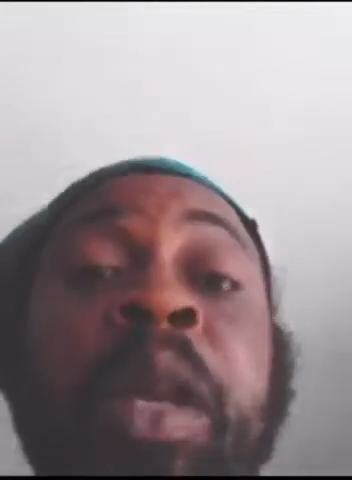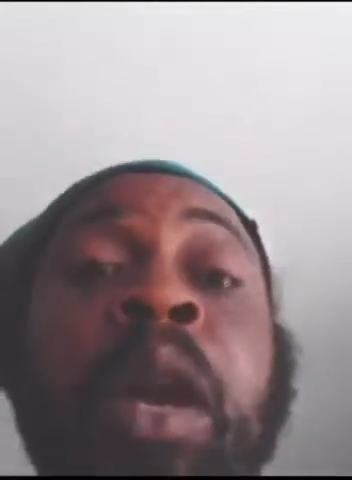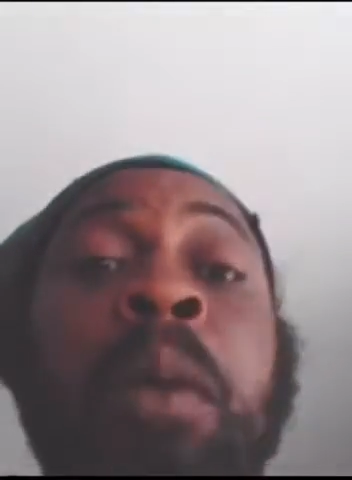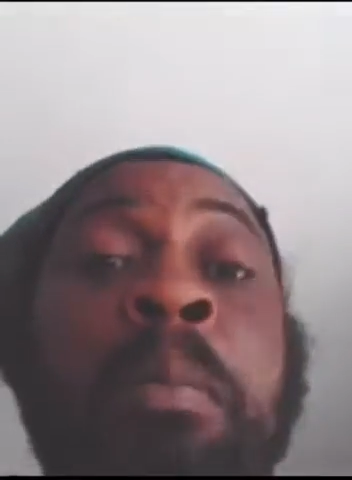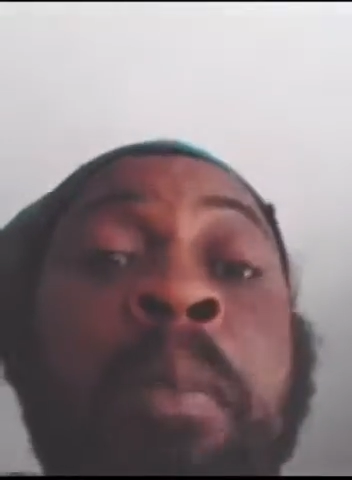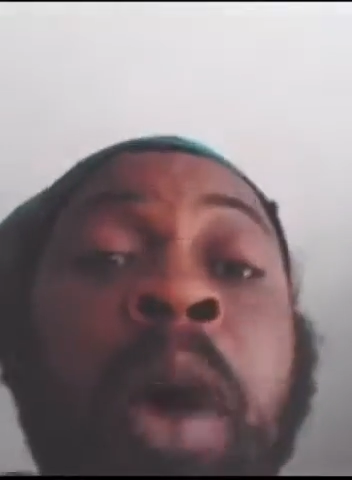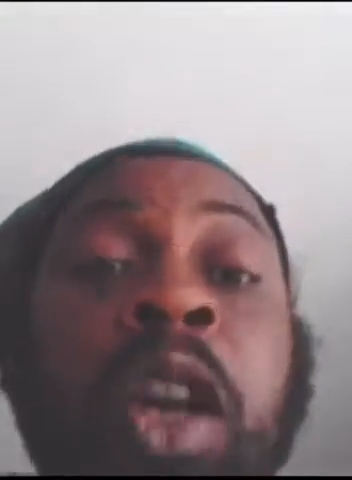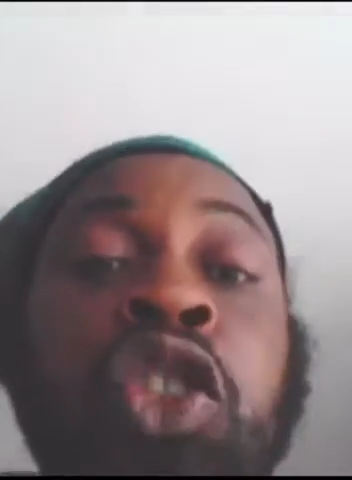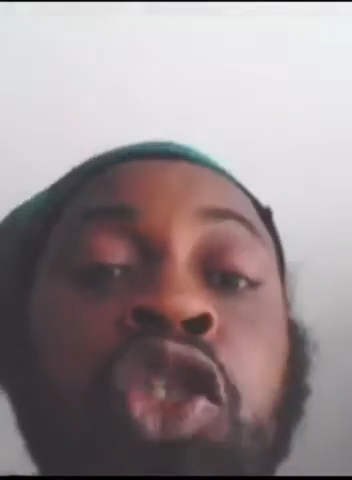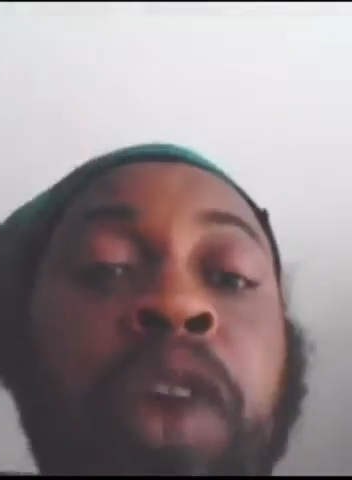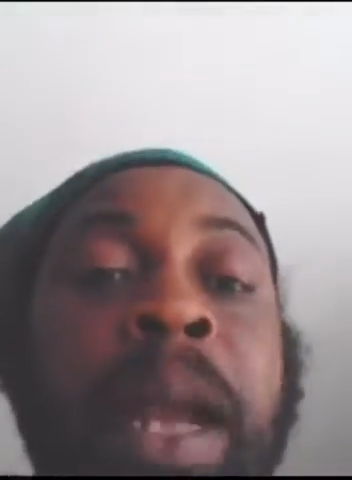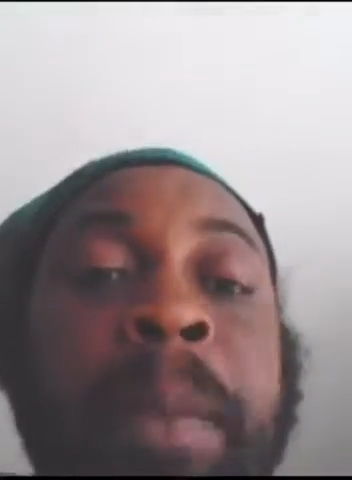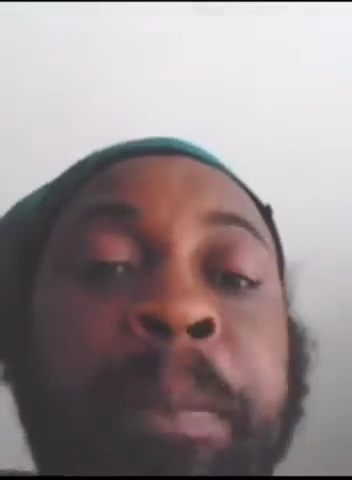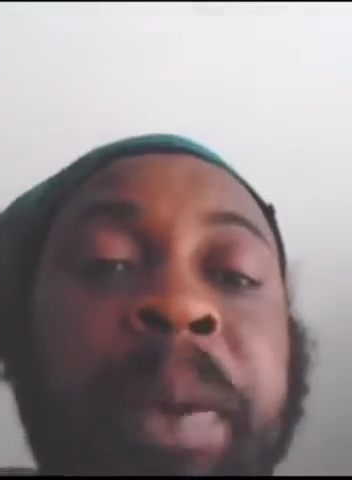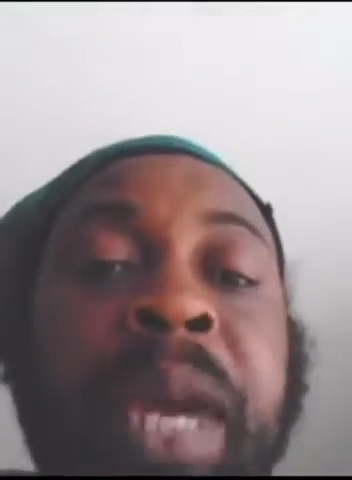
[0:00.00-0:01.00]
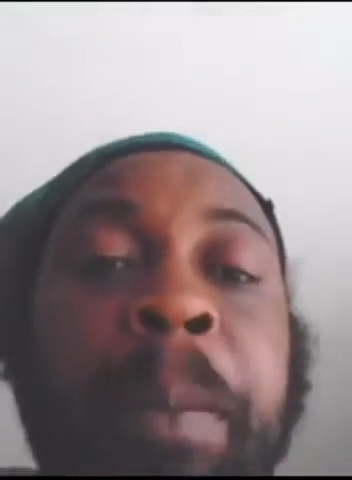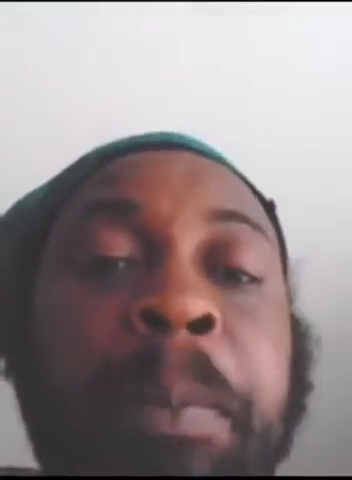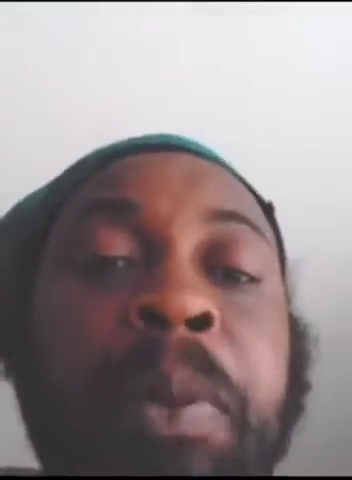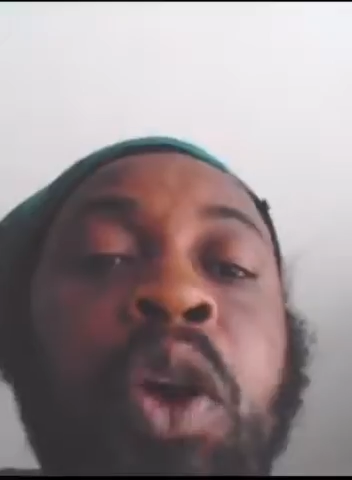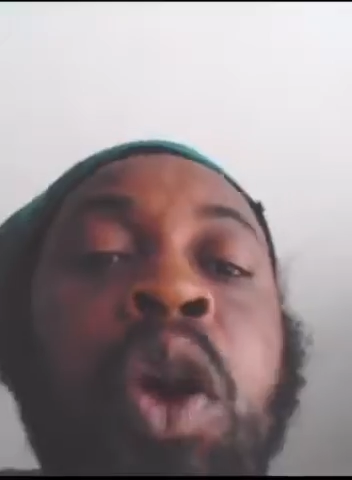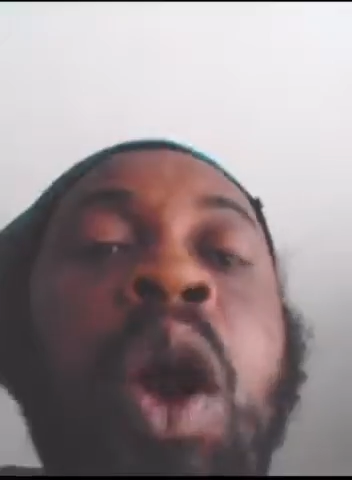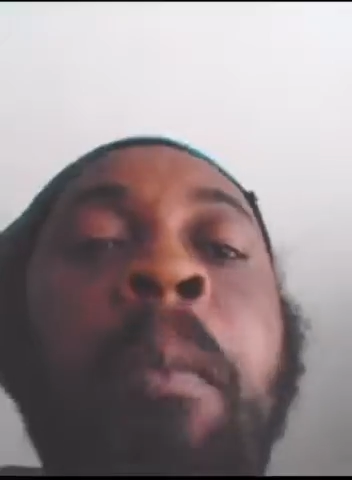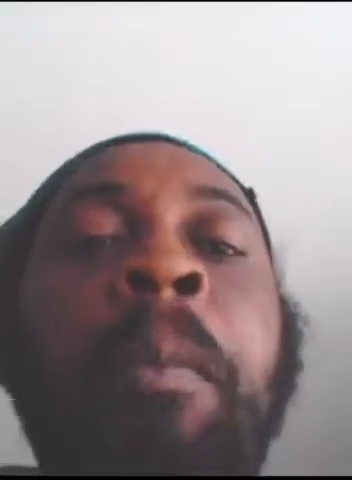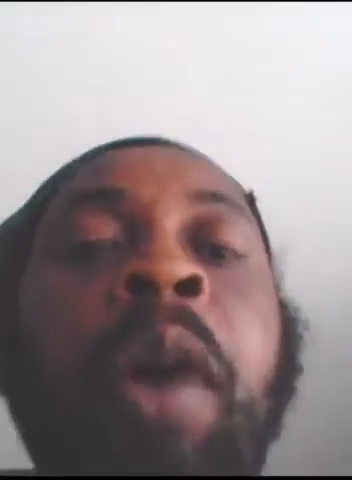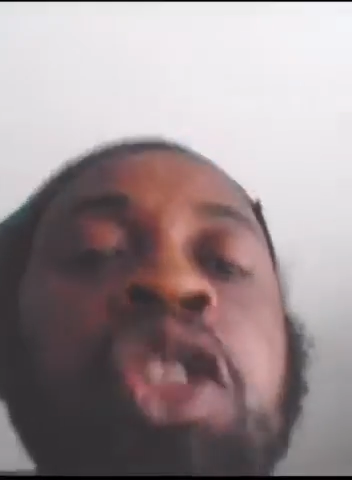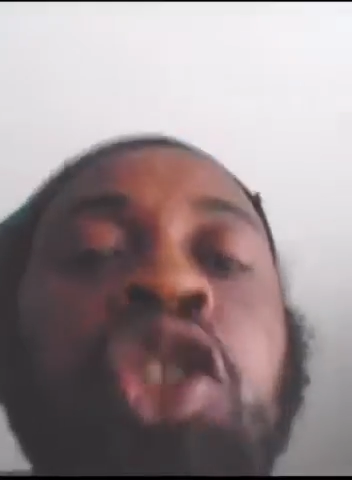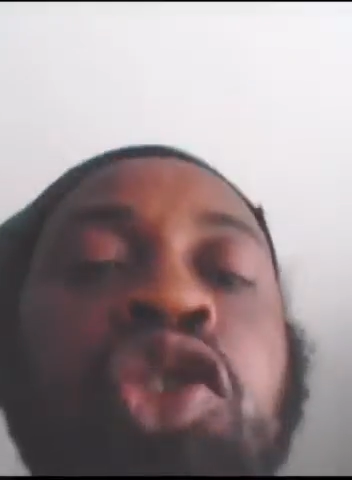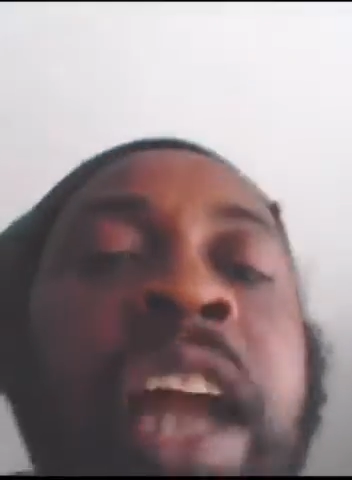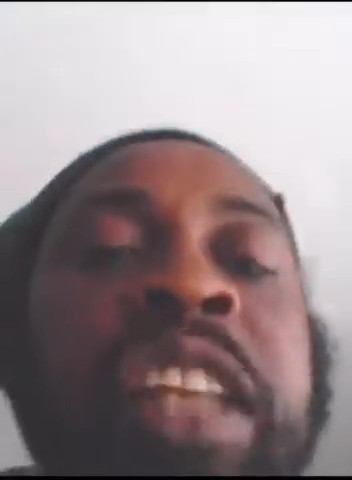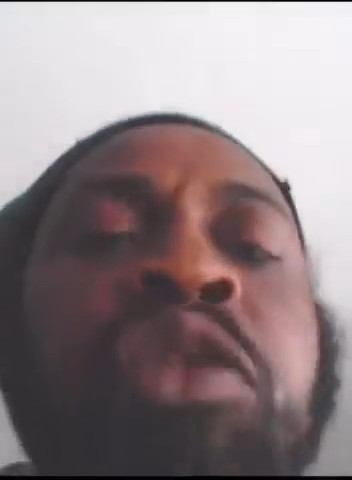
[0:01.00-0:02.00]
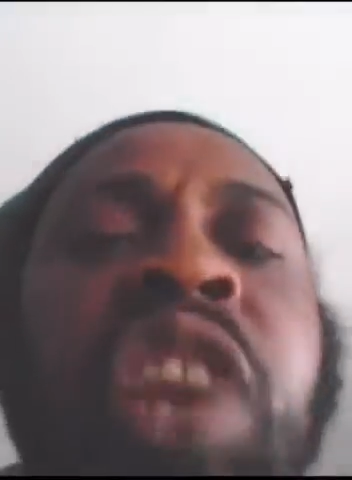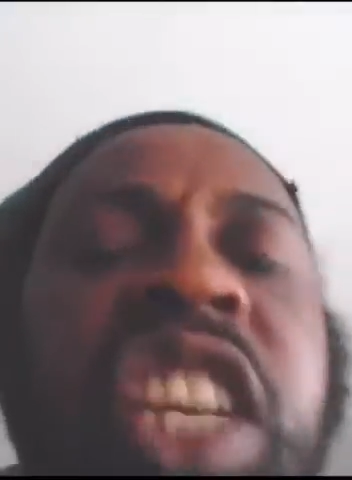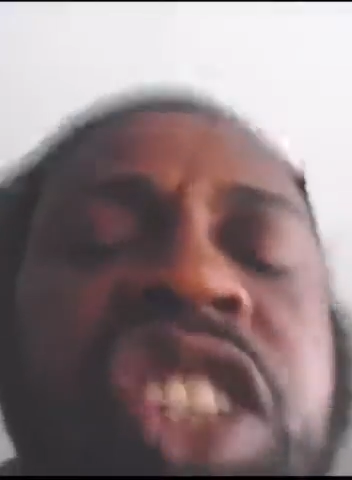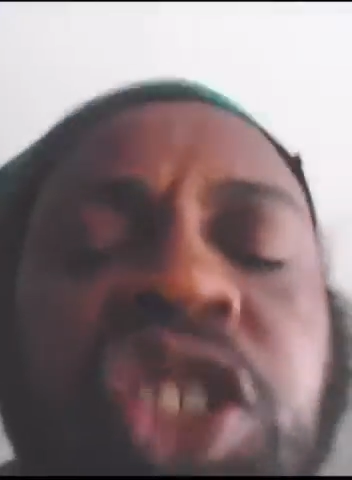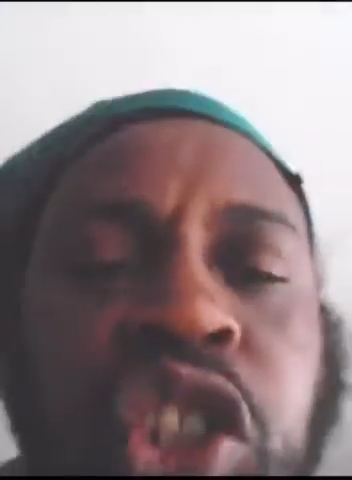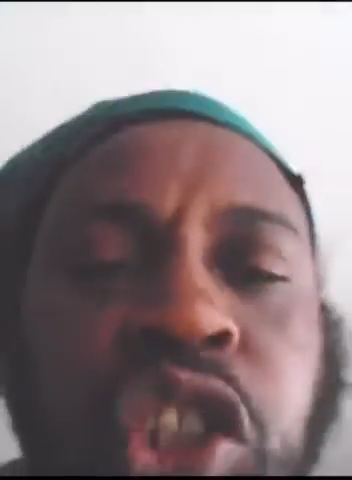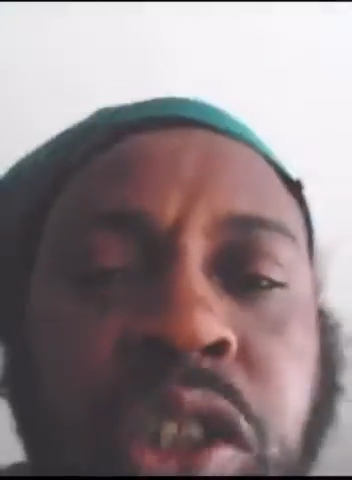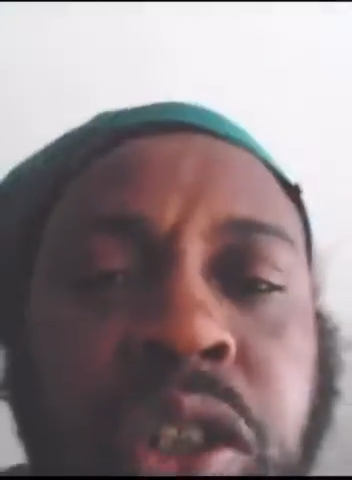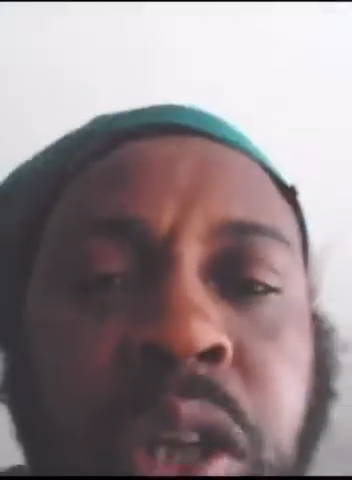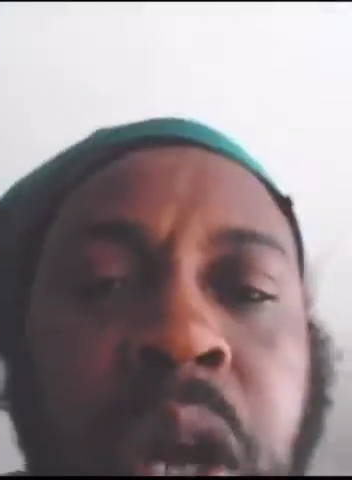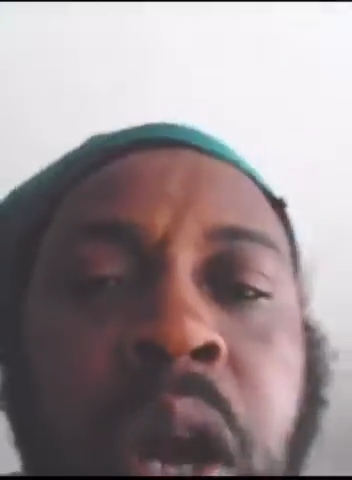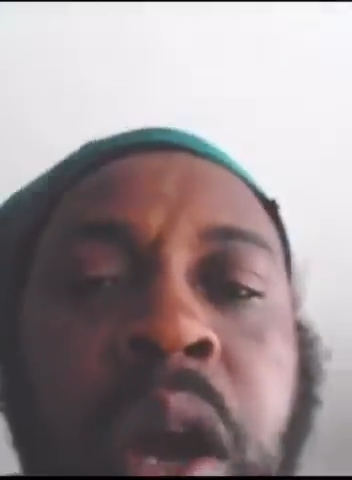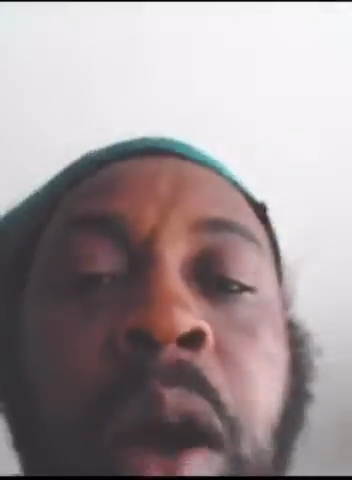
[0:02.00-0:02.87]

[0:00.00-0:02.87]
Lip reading: Montserrat people, Montserrat rich.